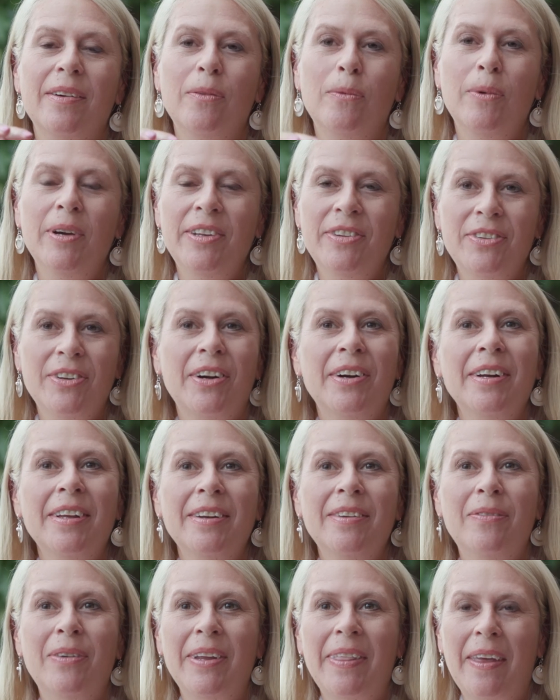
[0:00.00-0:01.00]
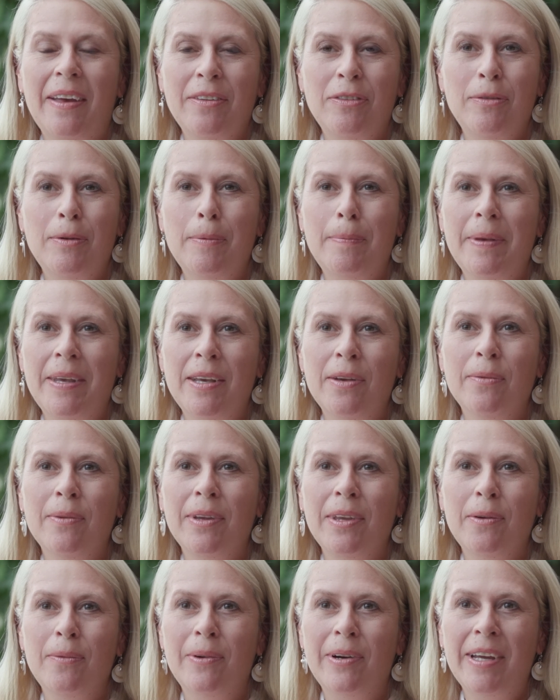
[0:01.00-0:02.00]
We started with SVP
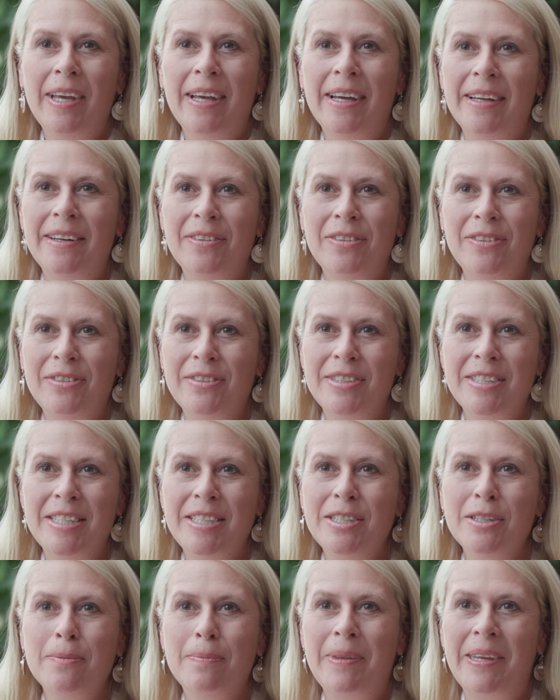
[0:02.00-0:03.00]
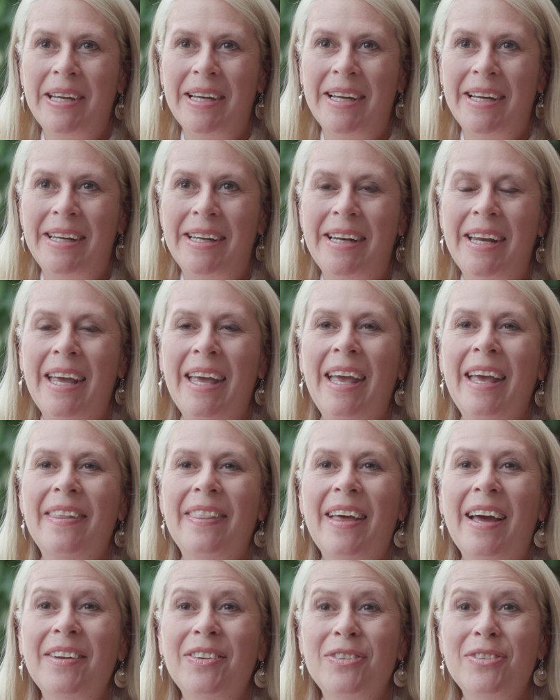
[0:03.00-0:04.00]
really working on a strategic plan.
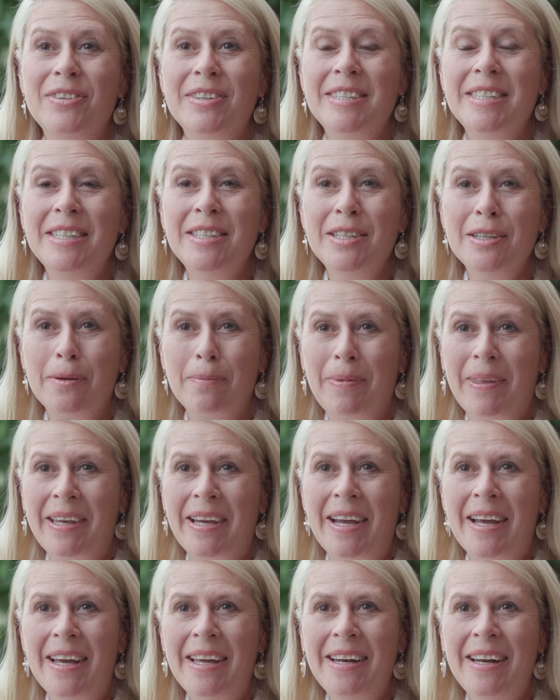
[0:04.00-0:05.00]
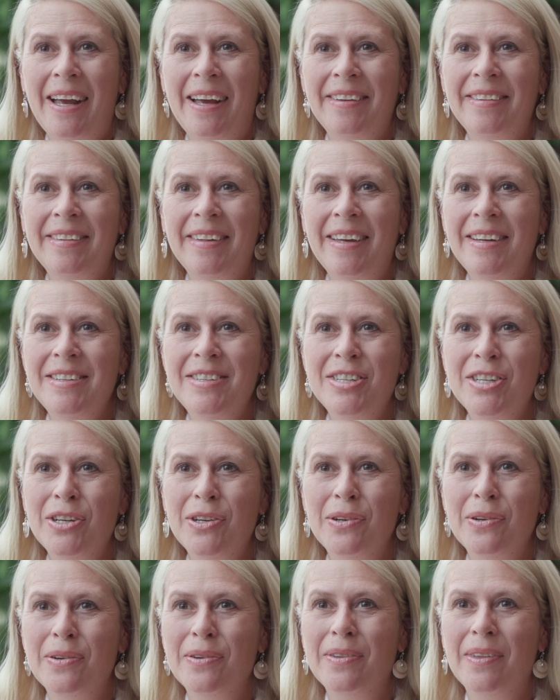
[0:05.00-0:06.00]
That strategic plan has led
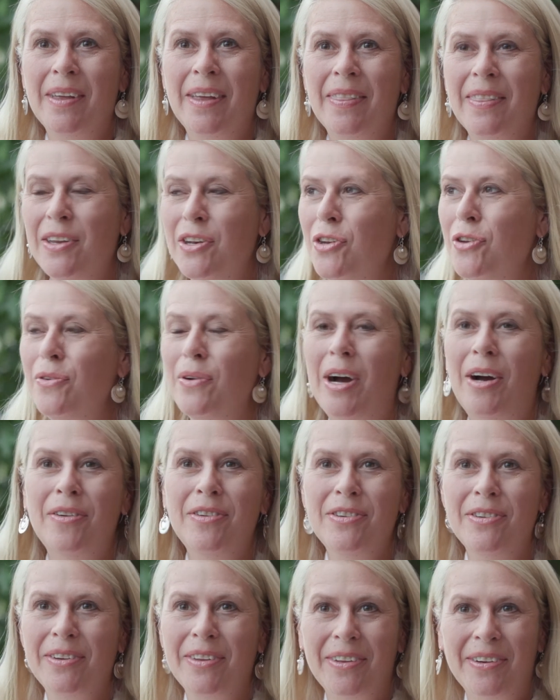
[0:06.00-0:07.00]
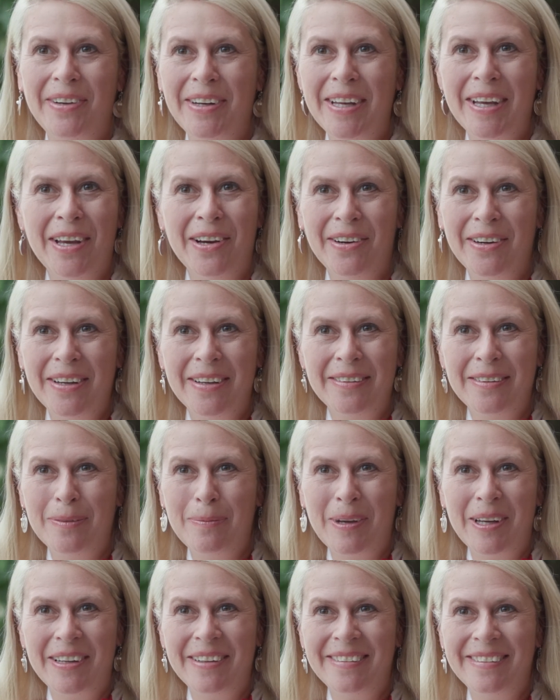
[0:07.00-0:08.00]
to the new outdoor learning area
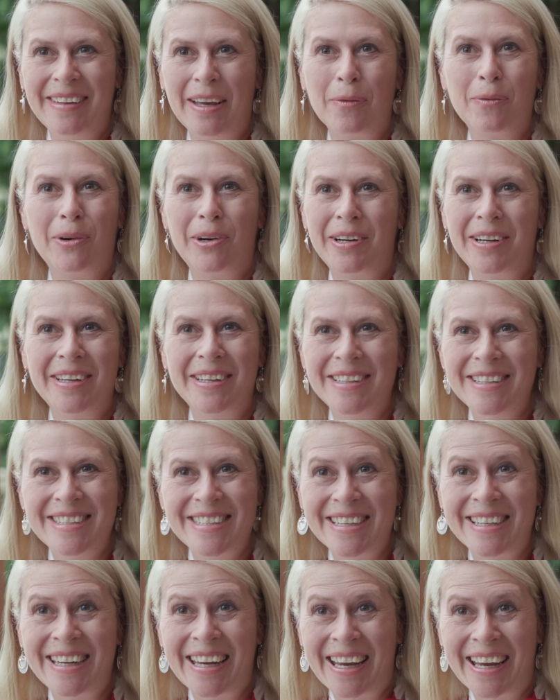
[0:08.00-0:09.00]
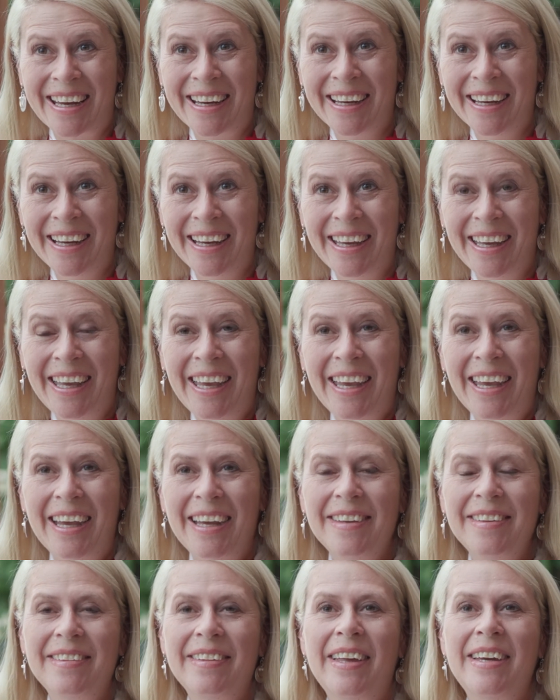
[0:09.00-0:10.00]
space that we're in today.
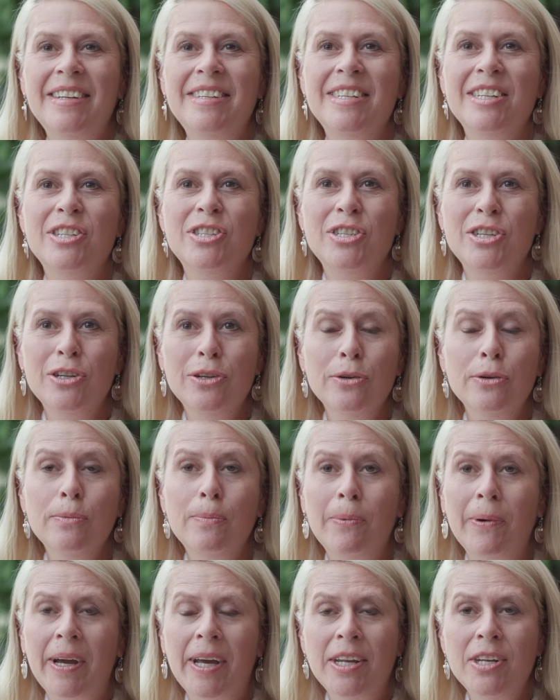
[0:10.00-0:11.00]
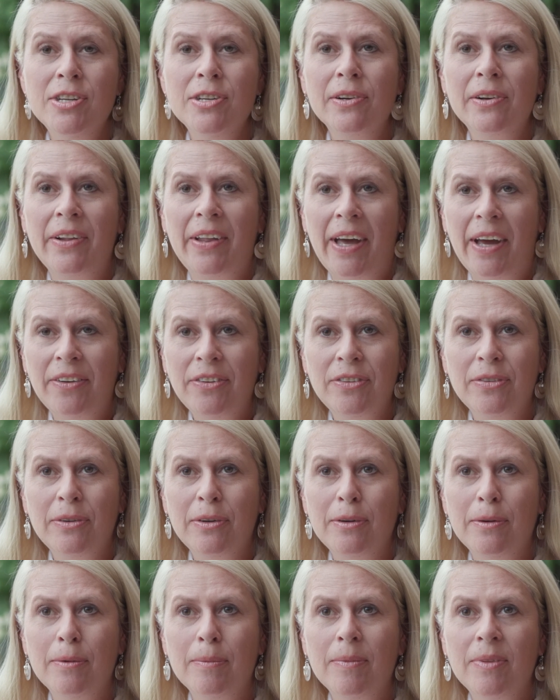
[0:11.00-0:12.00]
It's led to 2 brand new
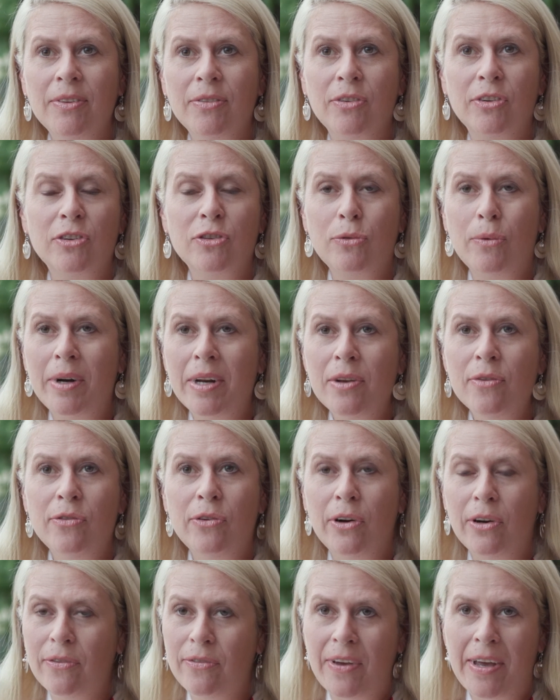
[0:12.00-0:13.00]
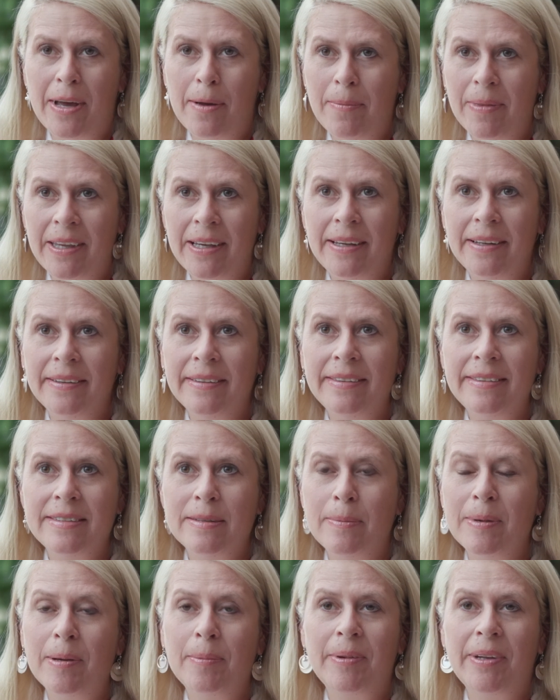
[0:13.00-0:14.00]
classrooms for 24 families
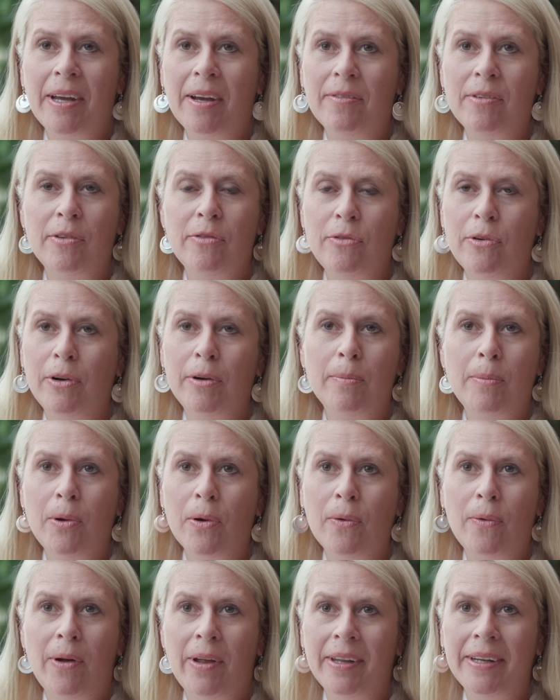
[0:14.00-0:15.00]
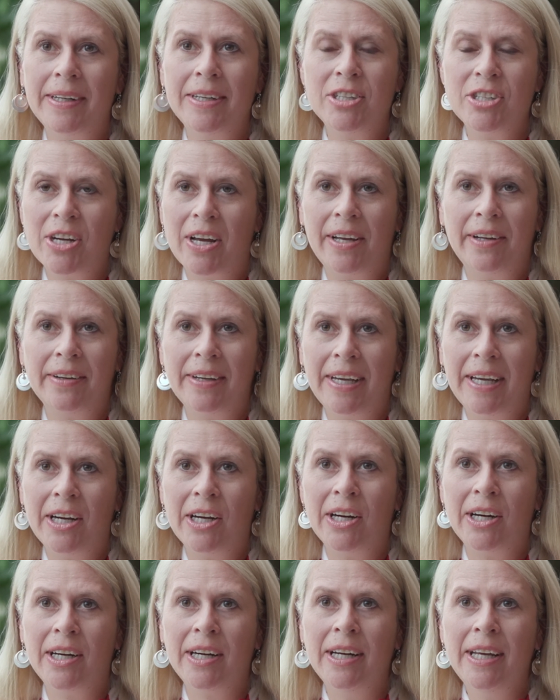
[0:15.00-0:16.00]
to be able to have affordable quality
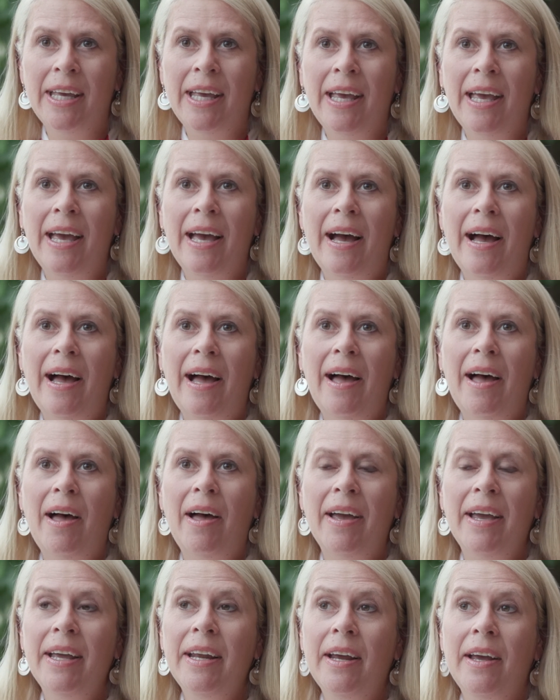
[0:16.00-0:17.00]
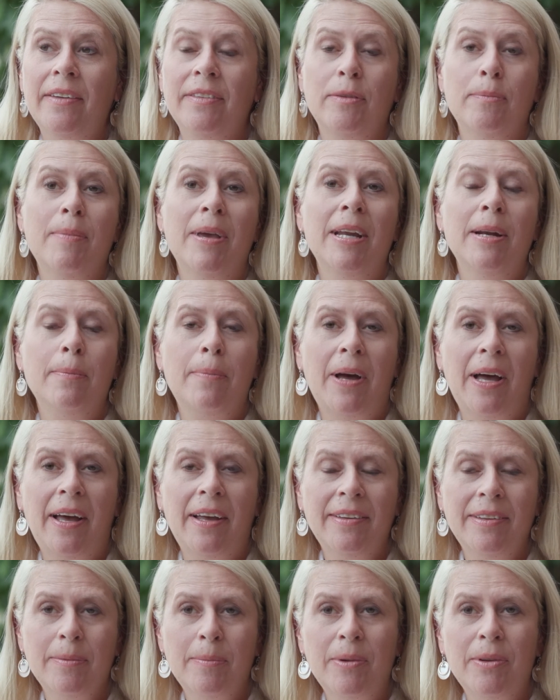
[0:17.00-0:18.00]
childcare. It has made it
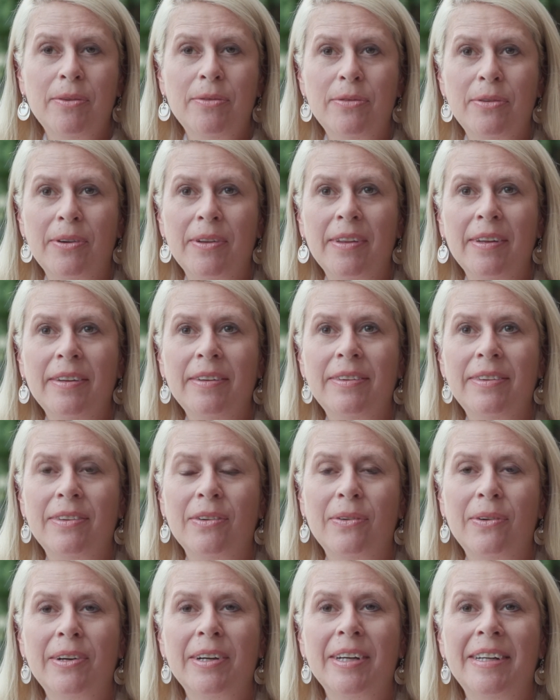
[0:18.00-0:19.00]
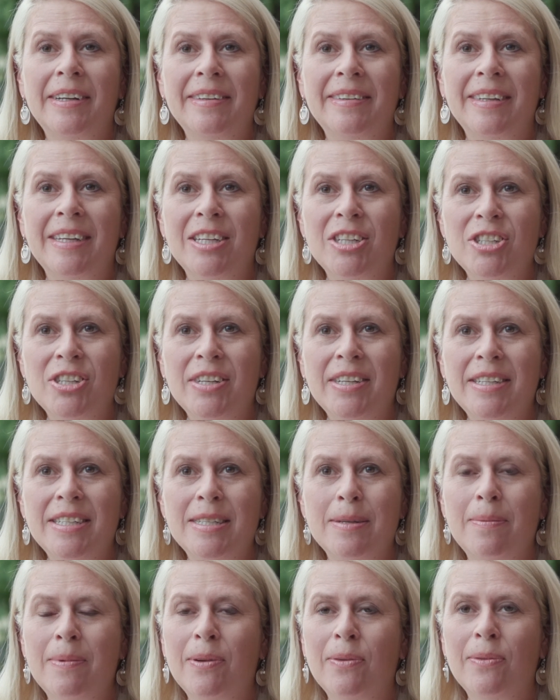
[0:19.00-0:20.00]
possible for this organization
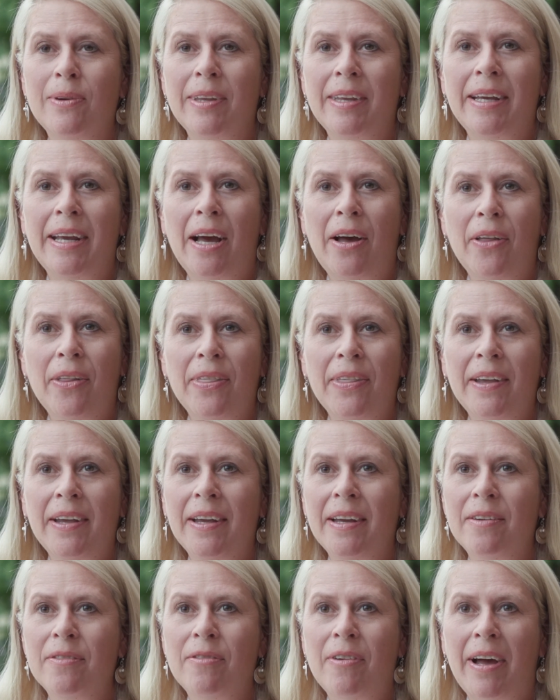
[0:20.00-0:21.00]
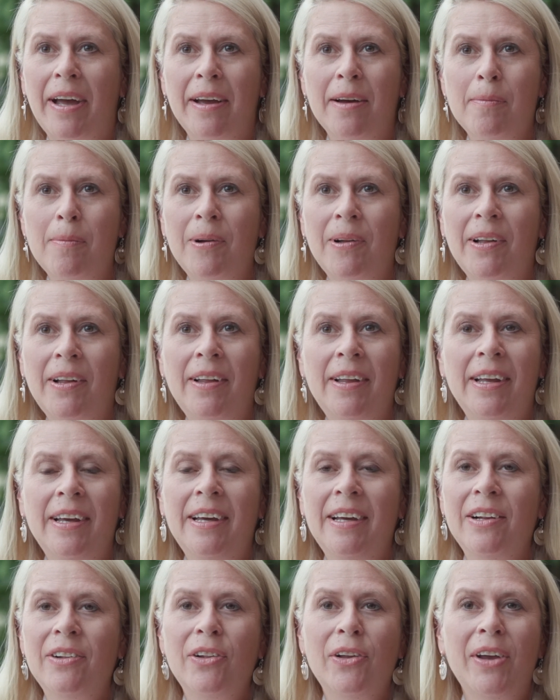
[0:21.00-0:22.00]
to be really healthy and viable
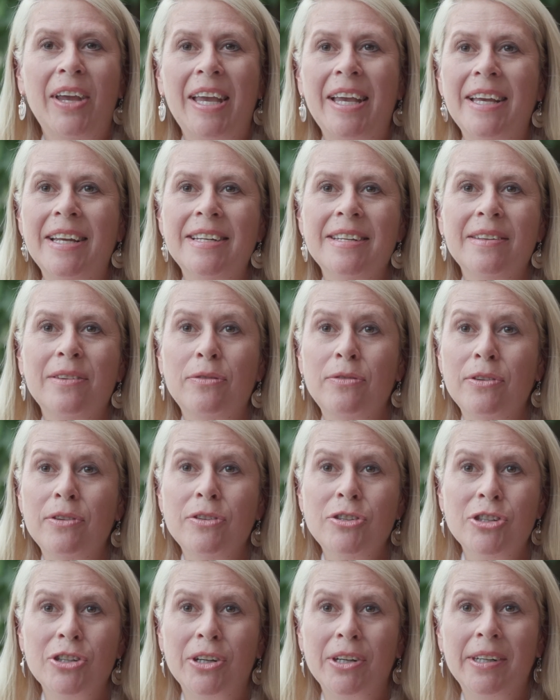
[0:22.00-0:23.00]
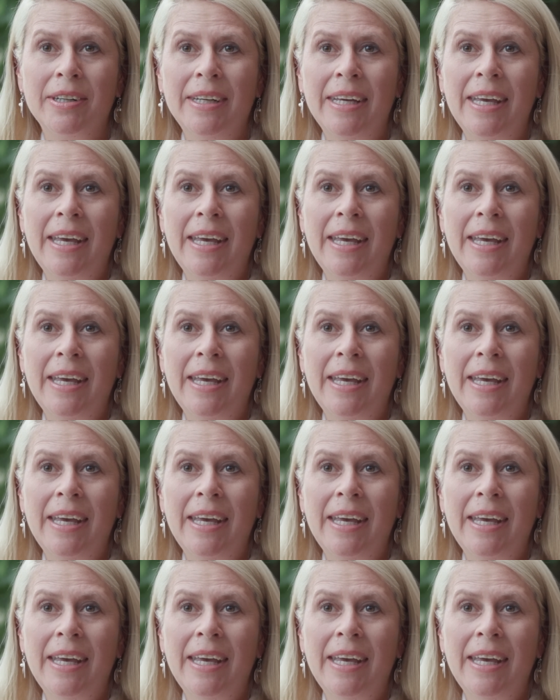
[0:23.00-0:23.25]
looking into the future.